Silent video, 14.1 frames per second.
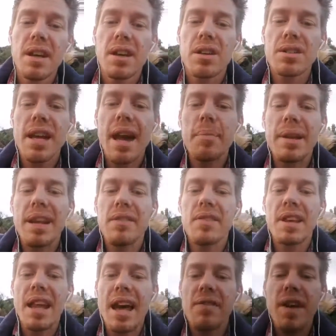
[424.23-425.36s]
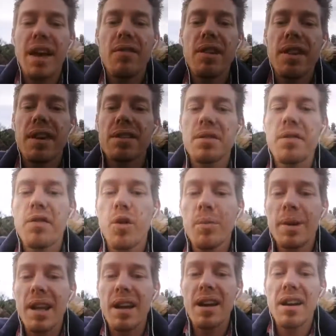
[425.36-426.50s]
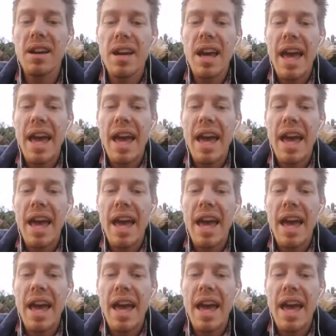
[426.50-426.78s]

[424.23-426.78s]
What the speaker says: Because I believe in life, everything is a formula.